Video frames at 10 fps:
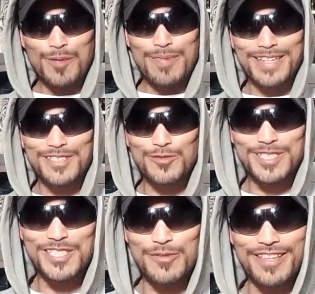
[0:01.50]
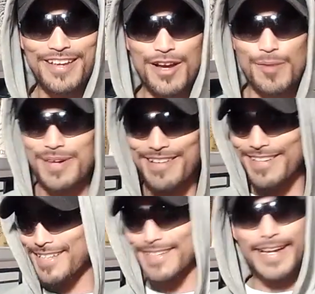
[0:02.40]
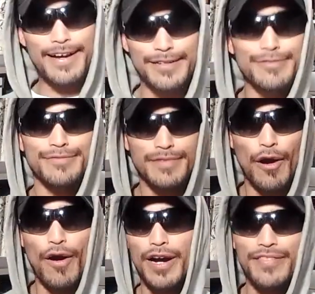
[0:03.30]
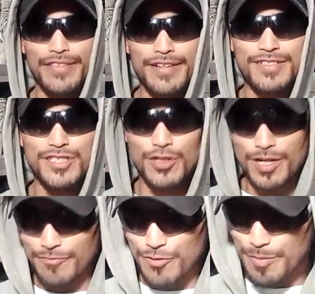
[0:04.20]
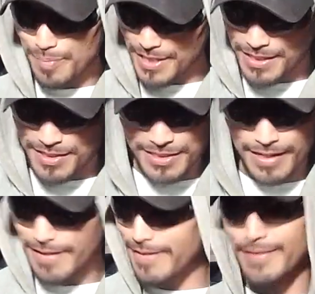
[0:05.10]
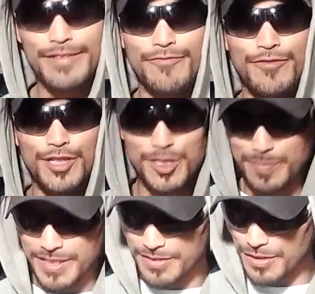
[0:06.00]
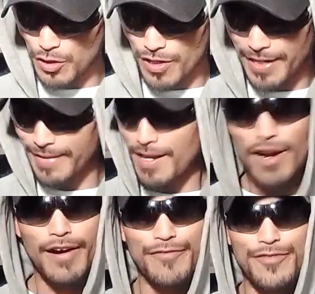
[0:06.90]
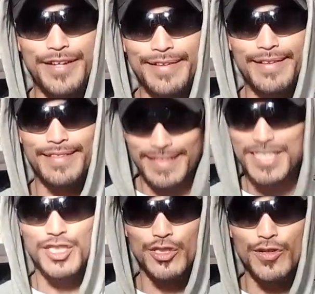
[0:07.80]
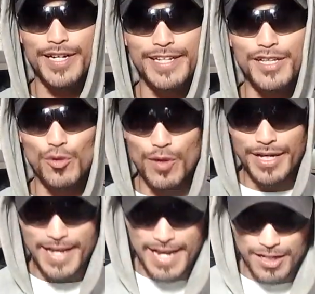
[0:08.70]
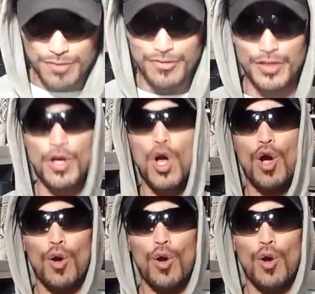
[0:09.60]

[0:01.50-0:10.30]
Welcome back to Whiskey with E. I'm Eric. Now, I think it's time for a beer, so first beer of the night. I figured let's try another one out of the